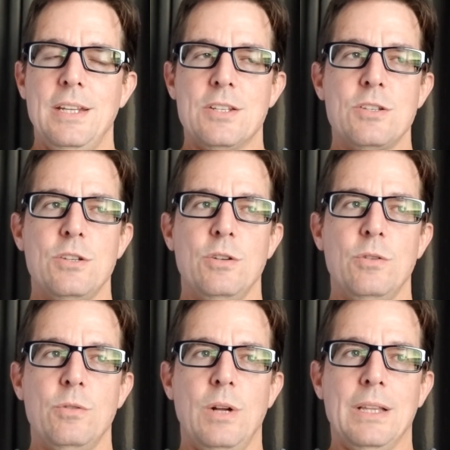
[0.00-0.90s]

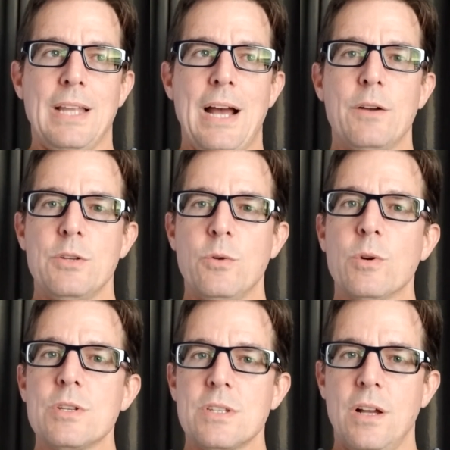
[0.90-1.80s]
to allow
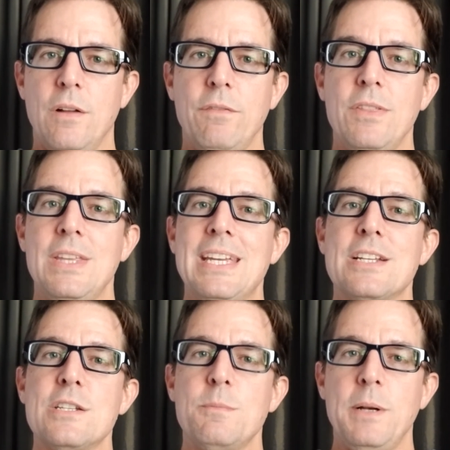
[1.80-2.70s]
yourself the
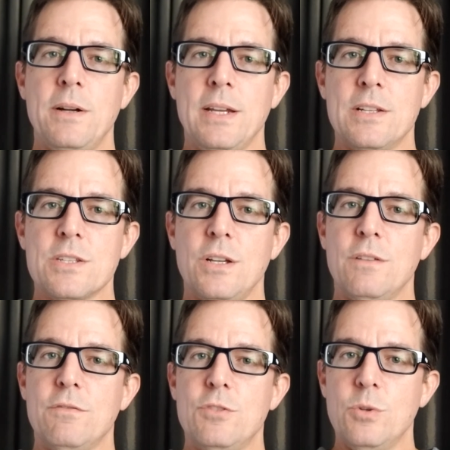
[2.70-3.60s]
experience
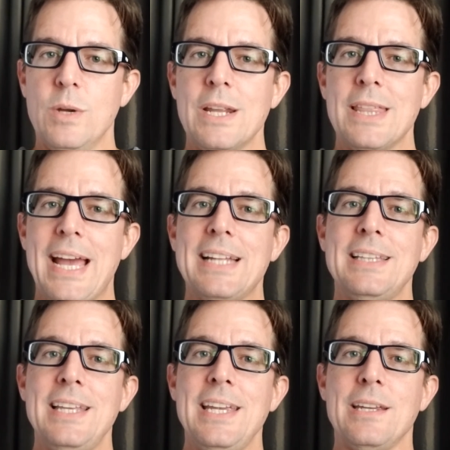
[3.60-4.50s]
of doing
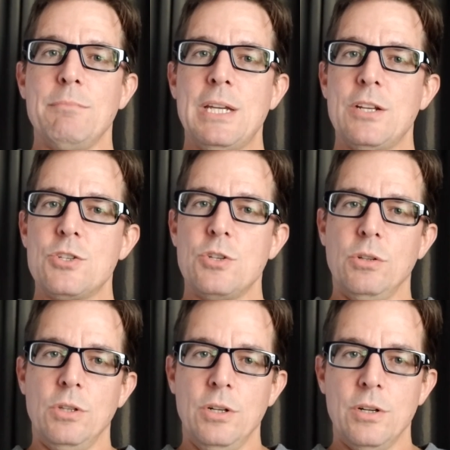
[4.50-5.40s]
that thing, because you
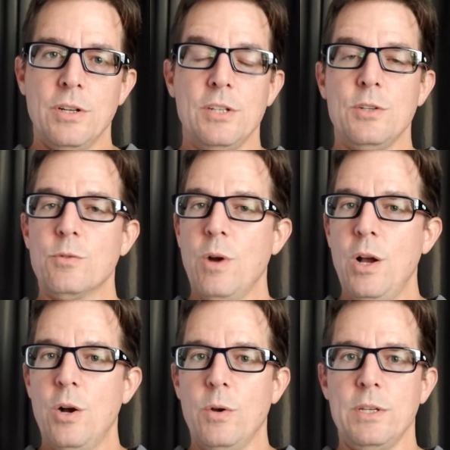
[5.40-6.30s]
learn and you
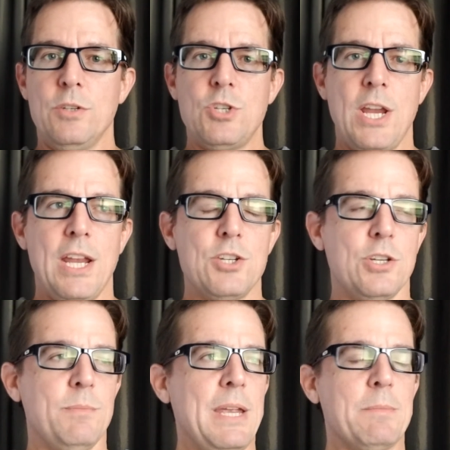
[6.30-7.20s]
grow and you change
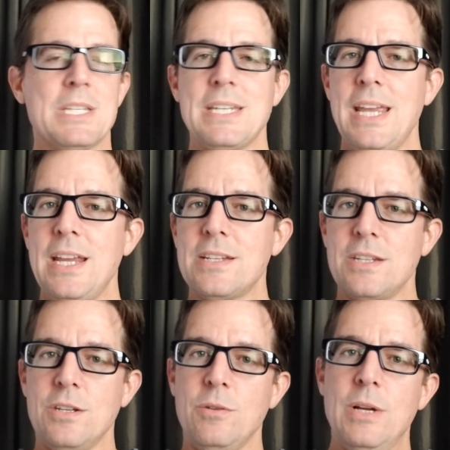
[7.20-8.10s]
and you make mistakes
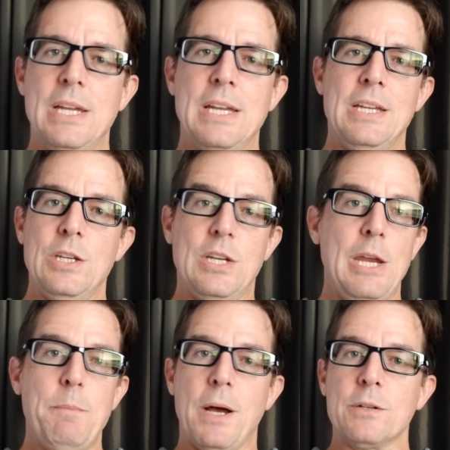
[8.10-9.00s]
and you
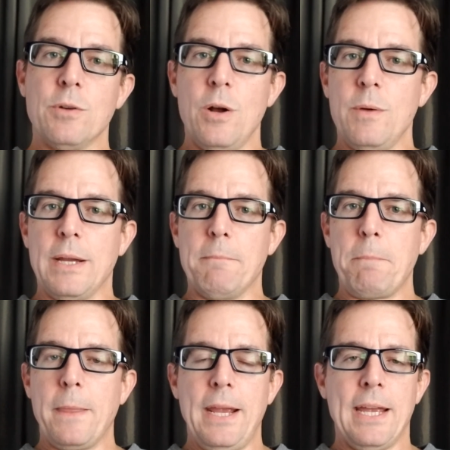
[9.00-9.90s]
keep on growing,
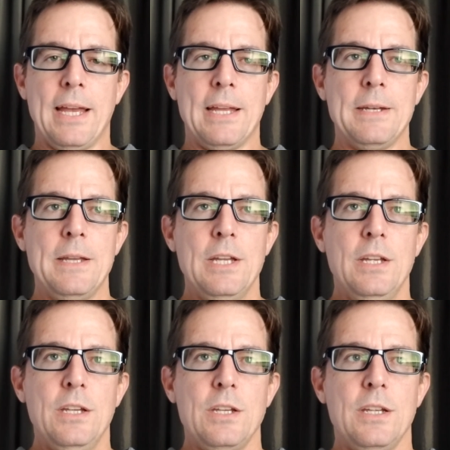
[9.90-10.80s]
and
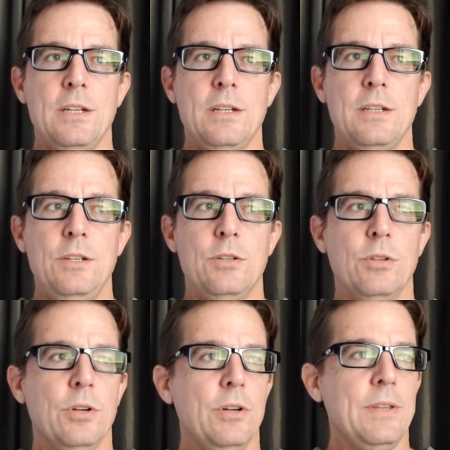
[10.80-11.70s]
you
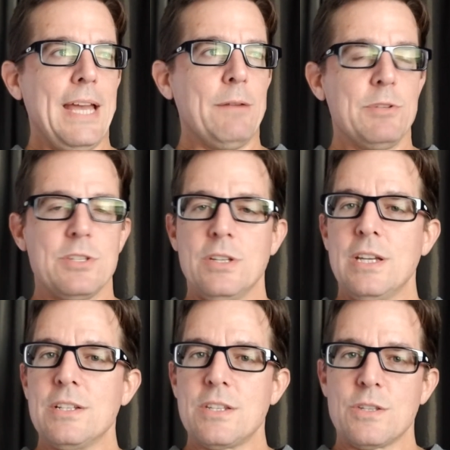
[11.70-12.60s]
learn that
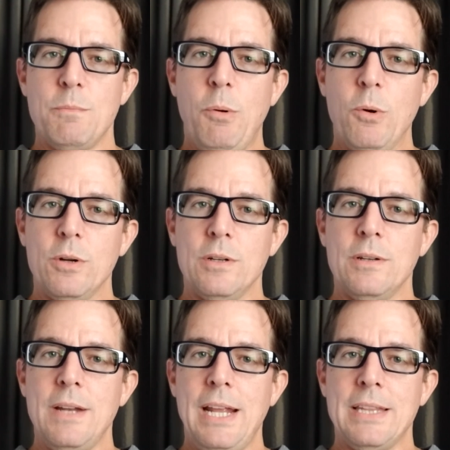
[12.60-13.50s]
resilience is
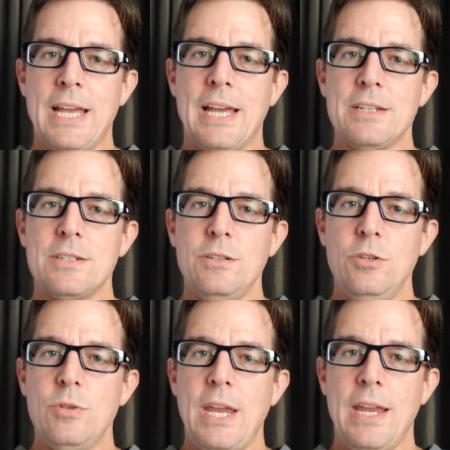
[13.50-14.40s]
important and that
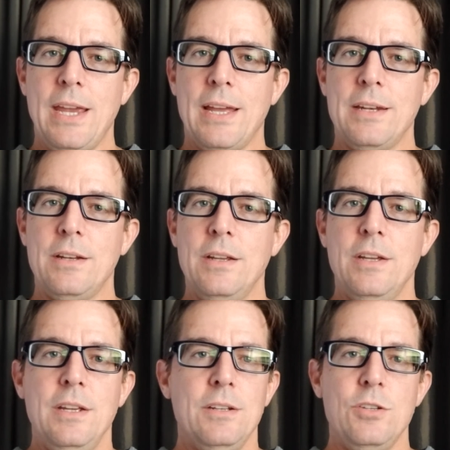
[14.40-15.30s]
you can
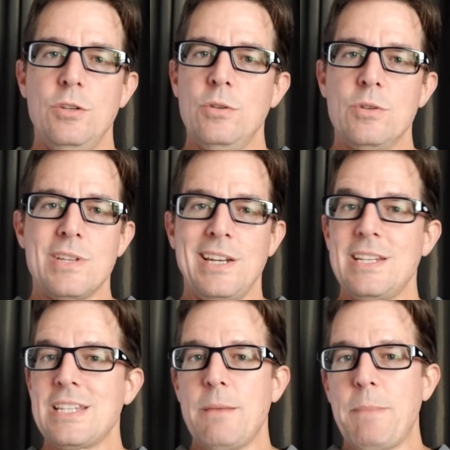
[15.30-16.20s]
use any
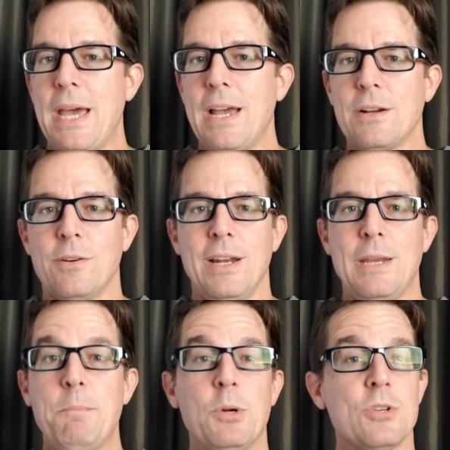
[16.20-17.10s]
setback or
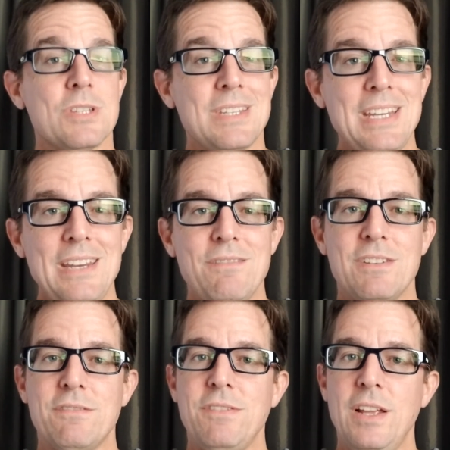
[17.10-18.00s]
any perceived
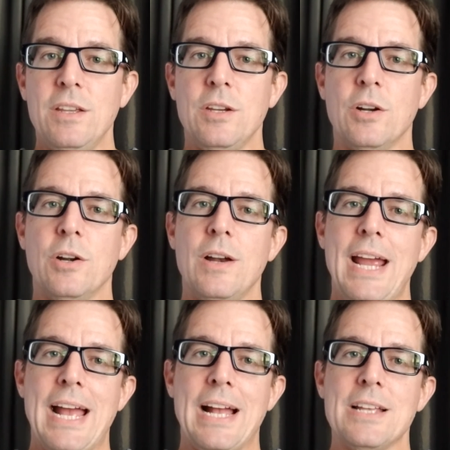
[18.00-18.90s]
failure
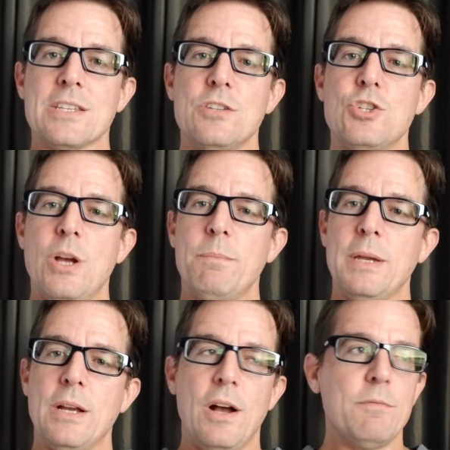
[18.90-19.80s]
as a
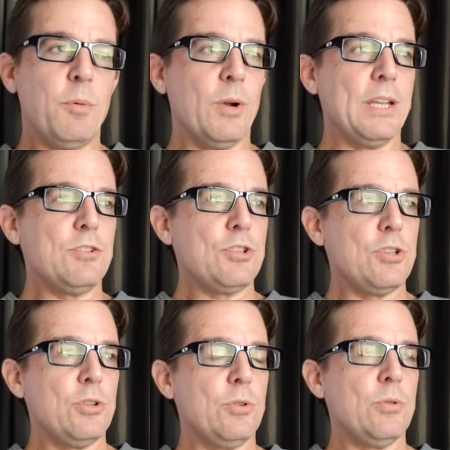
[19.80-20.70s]
jumping off point
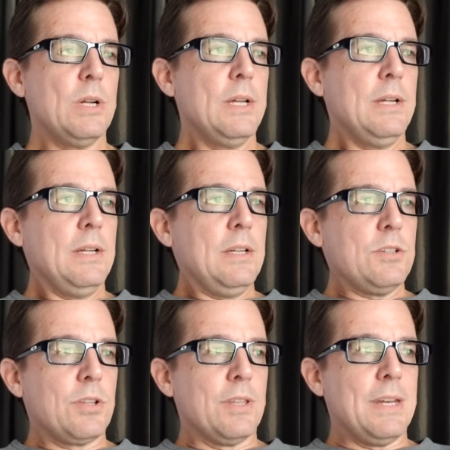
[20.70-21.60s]
to
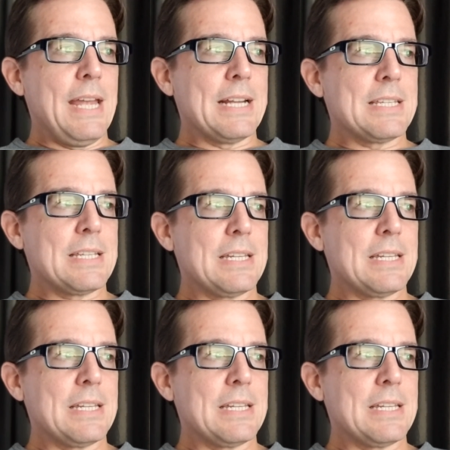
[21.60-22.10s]
the next